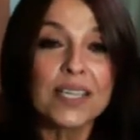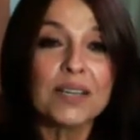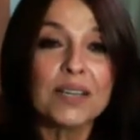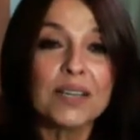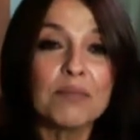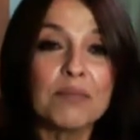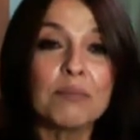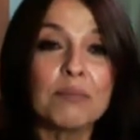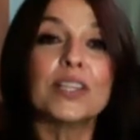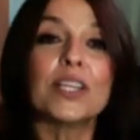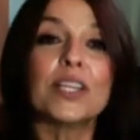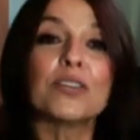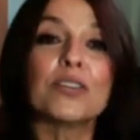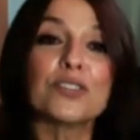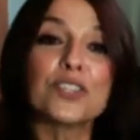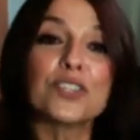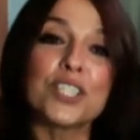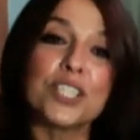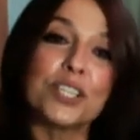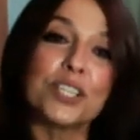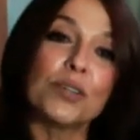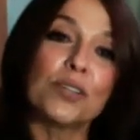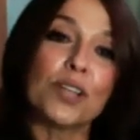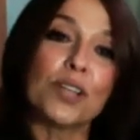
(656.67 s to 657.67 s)
but there
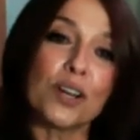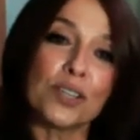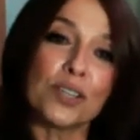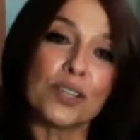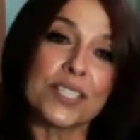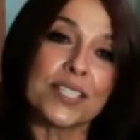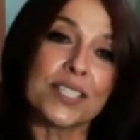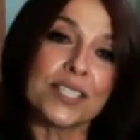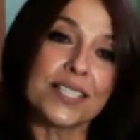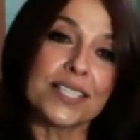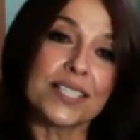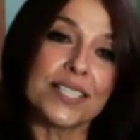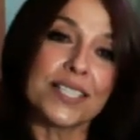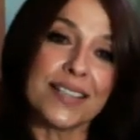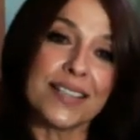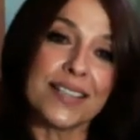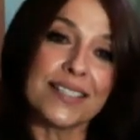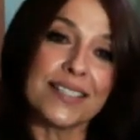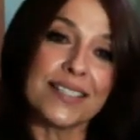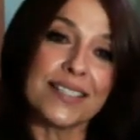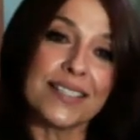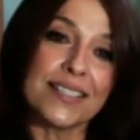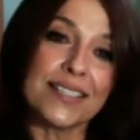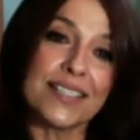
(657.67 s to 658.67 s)
still are
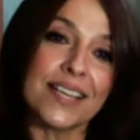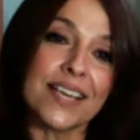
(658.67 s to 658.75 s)
successes,